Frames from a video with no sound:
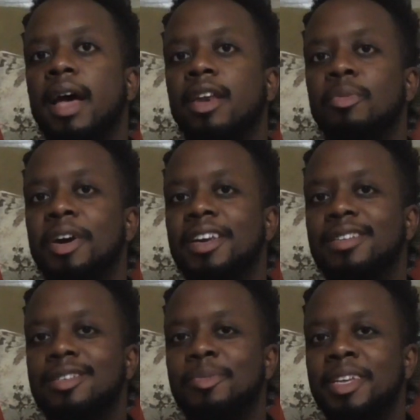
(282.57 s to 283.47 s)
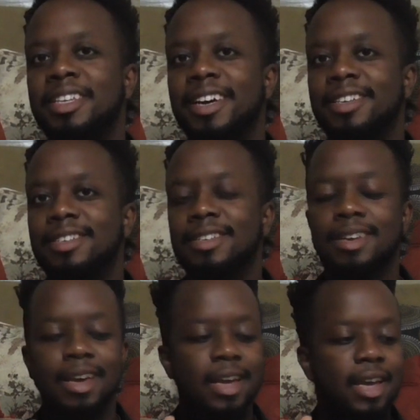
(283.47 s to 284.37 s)
And your brain does a split test.
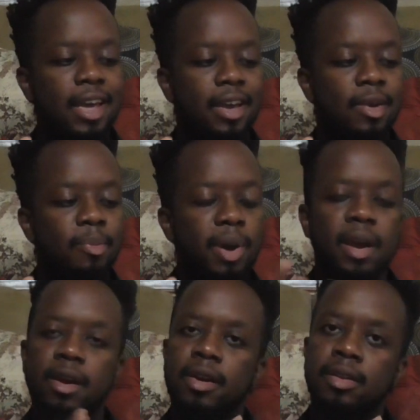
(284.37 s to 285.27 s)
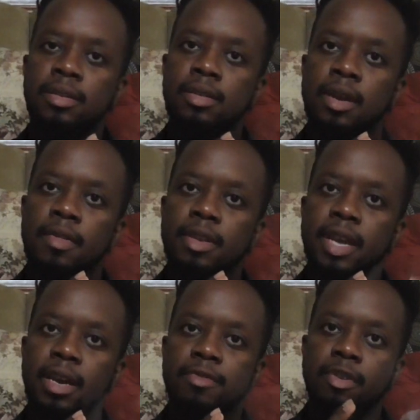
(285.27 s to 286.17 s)
It compares the
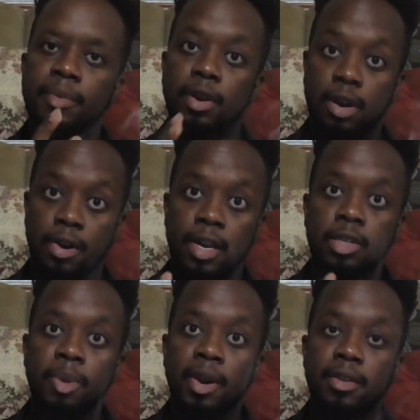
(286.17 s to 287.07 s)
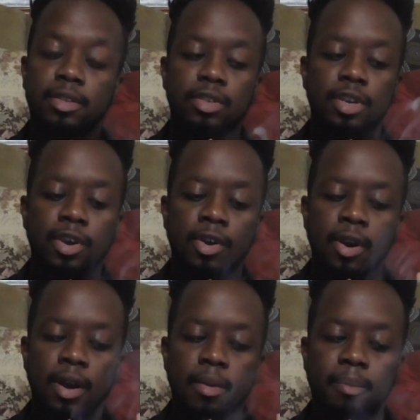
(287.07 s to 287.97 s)
data from your current experience to
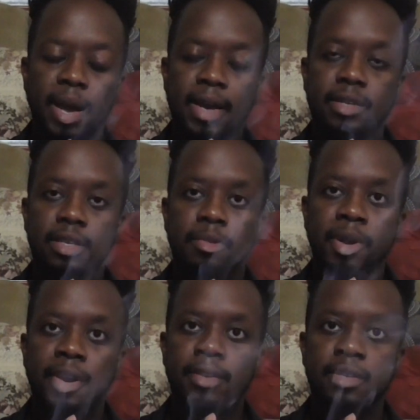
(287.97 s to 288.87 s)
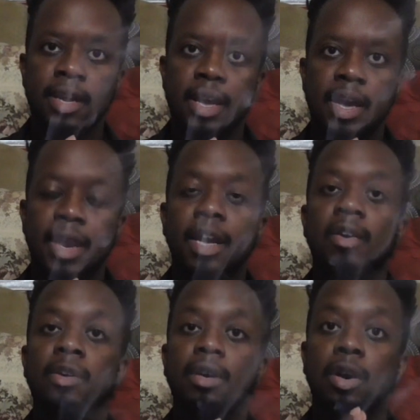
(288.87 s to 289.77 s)
your past experience, and it
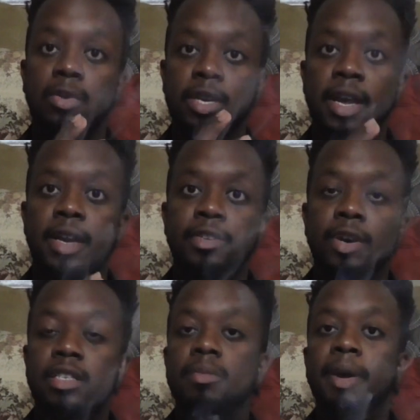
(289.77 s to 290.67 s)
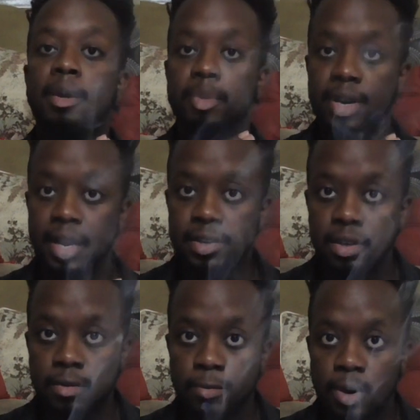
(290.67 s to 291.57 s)
go, goes ahead and tries to make a
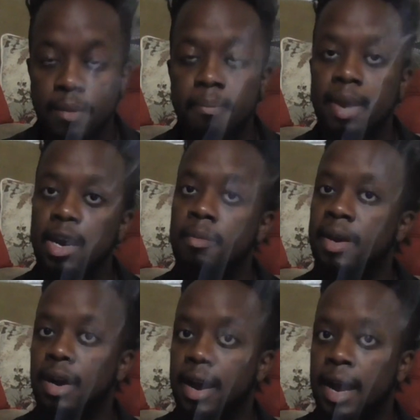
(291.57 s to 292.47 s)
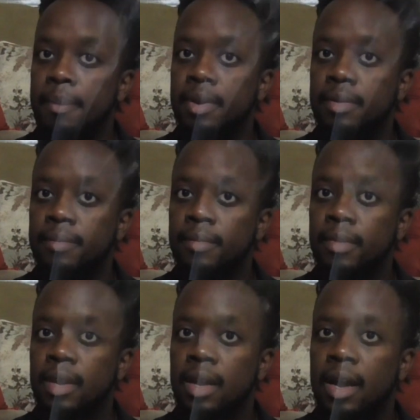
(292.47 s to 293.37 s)
prediction of what may or may not
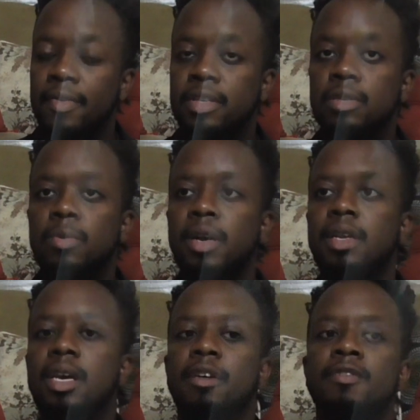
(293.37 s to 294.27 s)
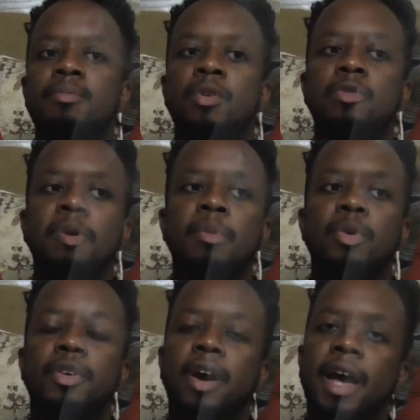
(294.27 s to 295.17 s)
happen. And this is what gives most
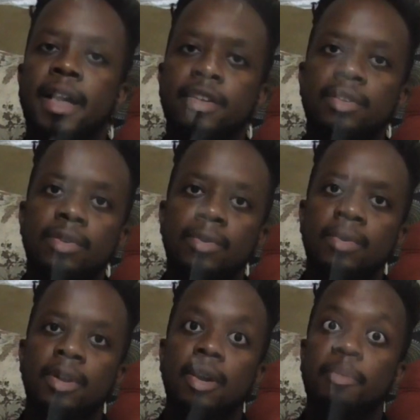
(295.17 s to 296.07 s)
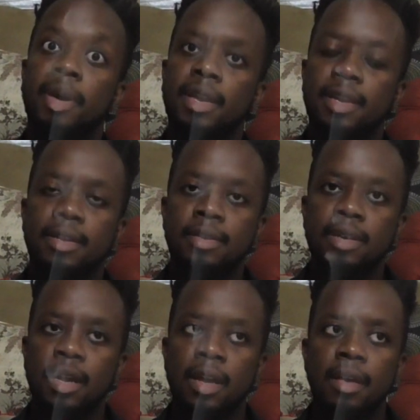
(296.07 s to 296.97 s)
people their attitude, their
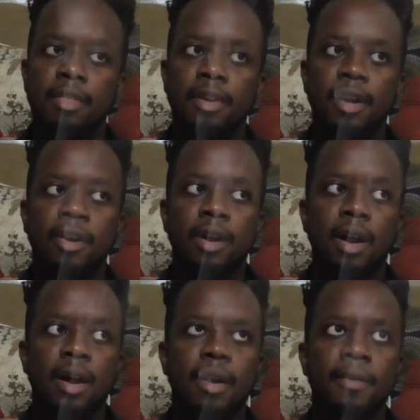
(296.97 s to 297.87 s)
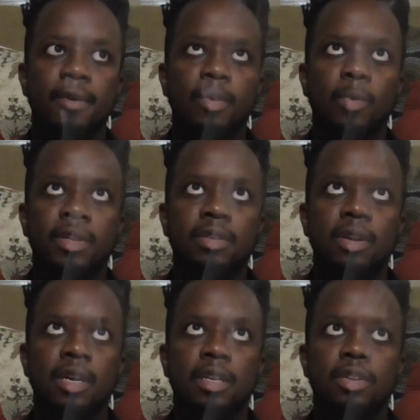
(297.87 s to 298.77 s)
opinions, their what's
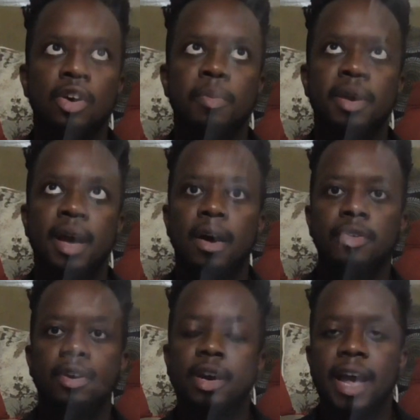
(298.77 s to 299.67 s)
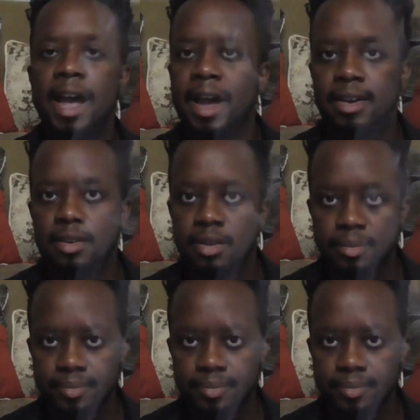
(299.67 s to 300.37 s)
going to determine how they're going to act.